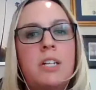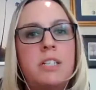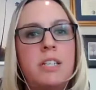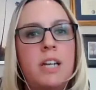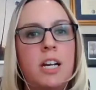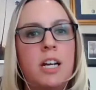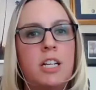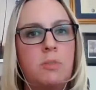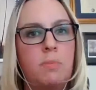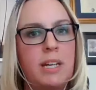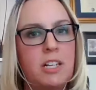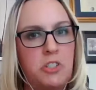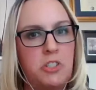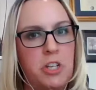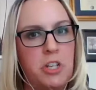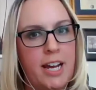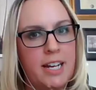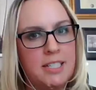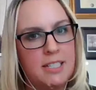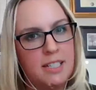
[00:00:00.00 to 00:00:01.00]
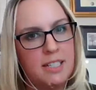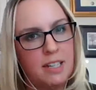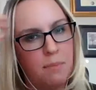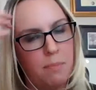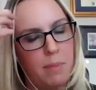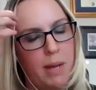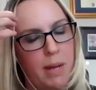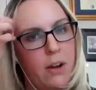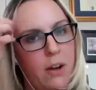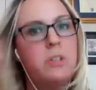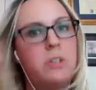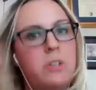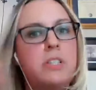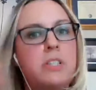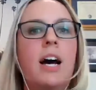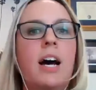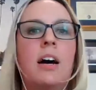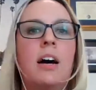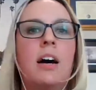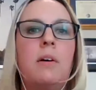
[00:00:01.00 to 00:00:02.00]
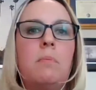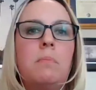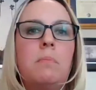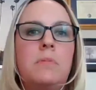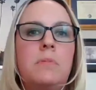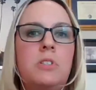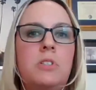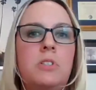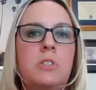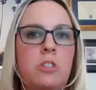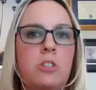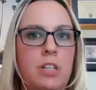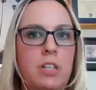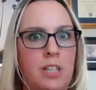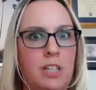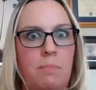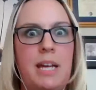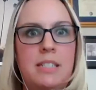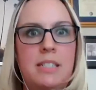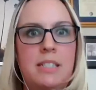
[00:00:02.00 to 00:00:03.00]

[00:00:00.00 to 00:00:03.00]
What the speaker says: to touch, because she asked about during the